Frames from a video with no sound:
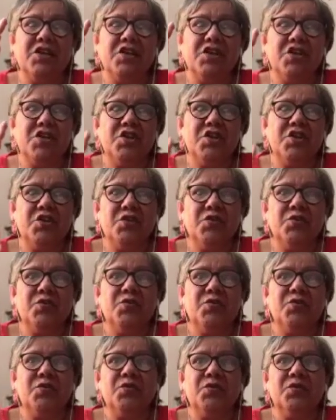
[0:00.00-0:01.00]

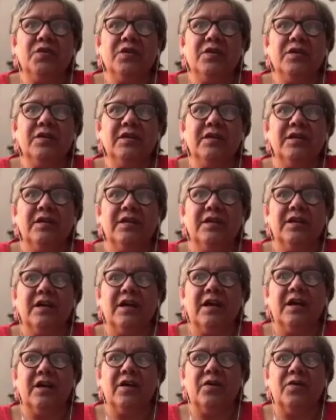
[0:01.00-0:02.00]
you
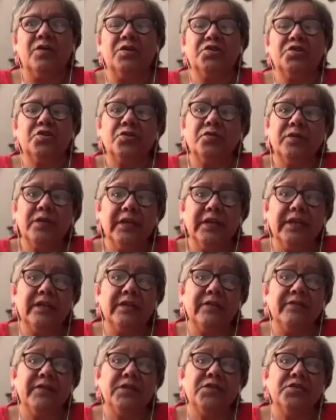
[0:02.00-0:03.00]
are truly
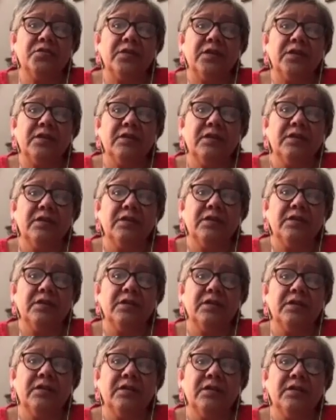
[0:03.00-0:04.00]
individual.
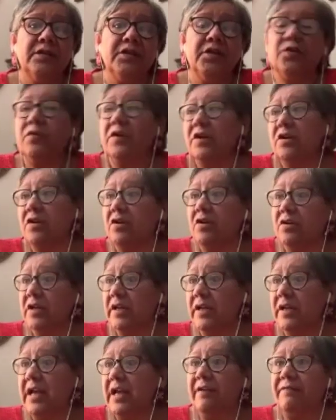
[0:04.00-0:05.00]
You are not going
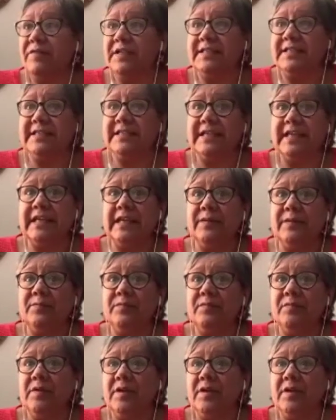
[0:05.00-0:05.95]
to have the same